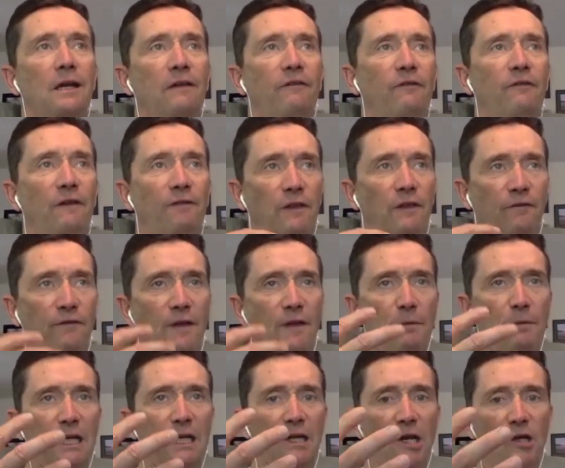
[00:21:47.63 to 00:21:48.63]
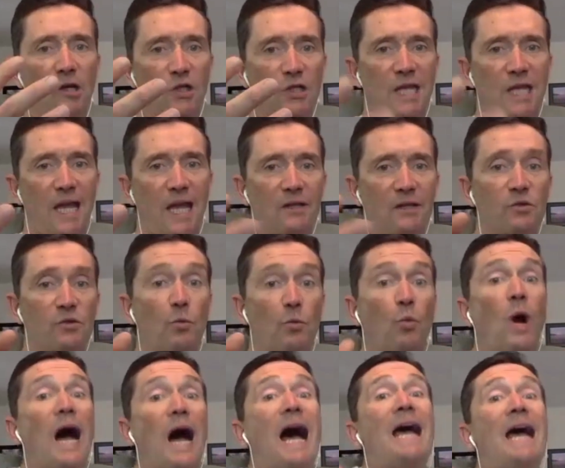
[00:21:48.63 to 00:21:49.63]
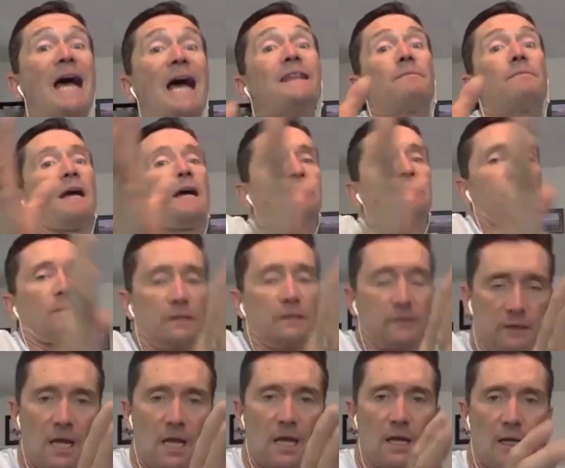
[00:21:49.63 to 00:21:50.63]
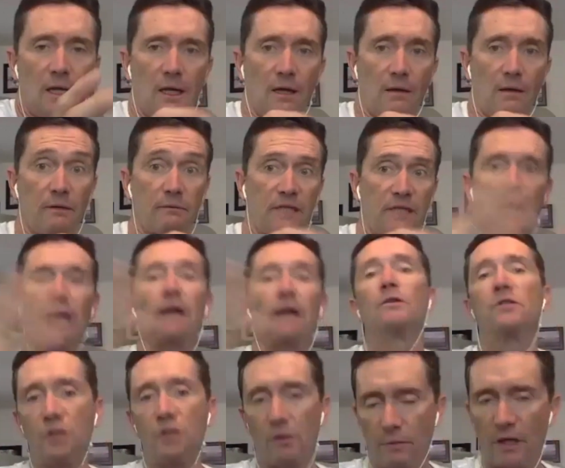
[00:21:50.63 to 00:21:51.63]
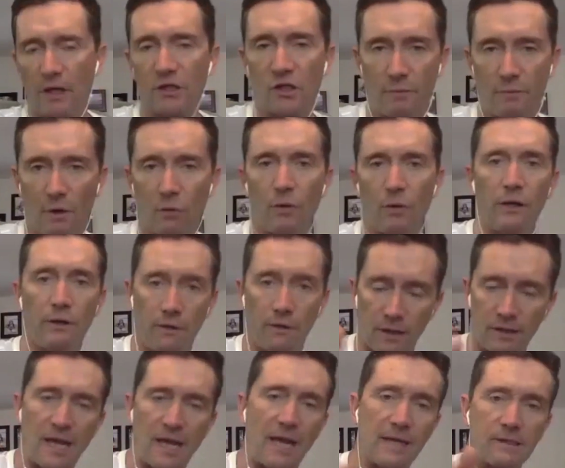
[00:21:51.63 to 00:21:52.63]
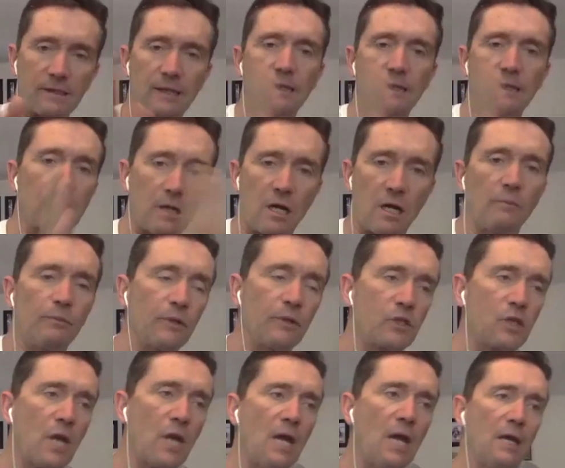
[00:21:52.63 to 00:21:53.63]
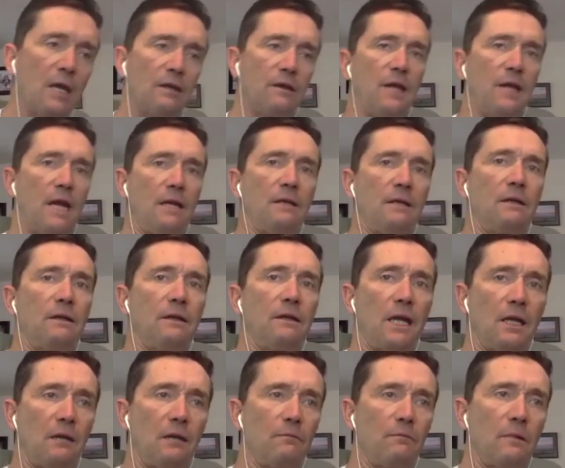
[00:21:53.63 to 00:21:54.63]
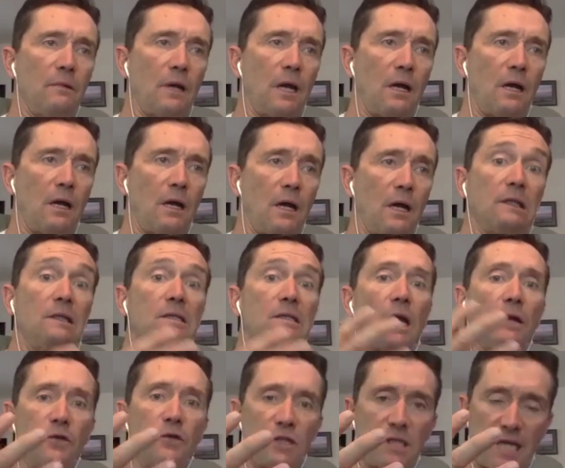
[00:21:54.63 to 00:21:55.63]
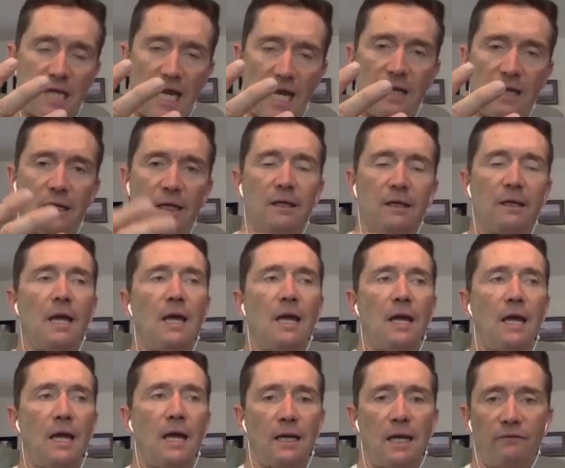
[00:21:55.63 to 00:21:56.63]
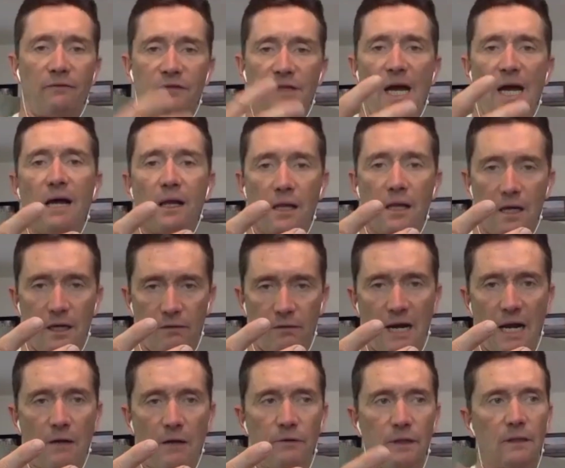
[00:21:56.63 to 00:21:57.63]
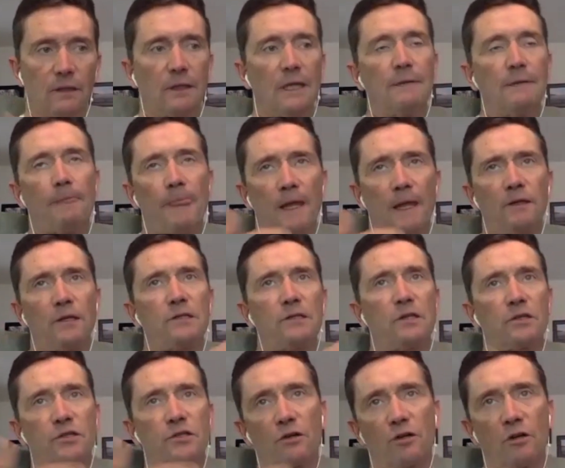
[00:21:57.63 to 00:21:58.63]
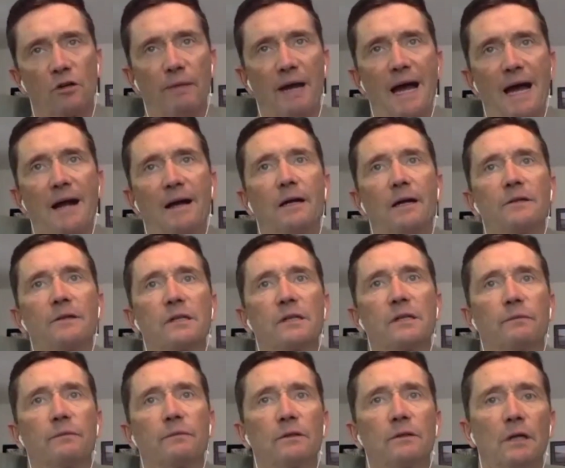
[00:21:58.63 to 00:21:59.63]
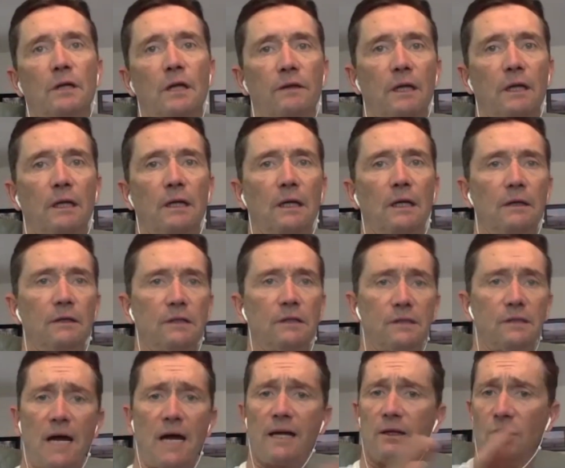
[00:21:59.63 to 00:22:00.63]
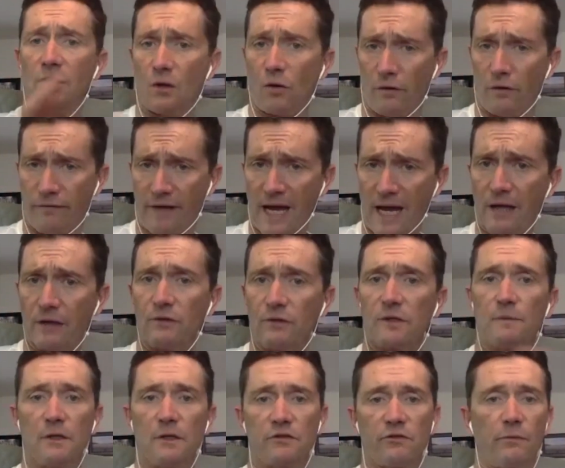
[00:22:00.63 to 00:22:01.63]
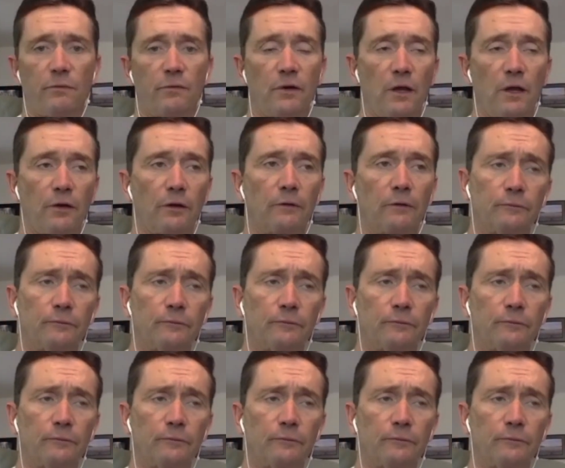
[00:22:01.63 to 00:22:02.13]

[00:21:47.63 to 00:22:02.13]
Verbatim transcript: if the feminine understands why the masculine cares so much about whether the task gets accomplished, then they can at least understand it and have dialogue around it. And just to circle back on something, Dodie, I think to tie in the core values piece from our other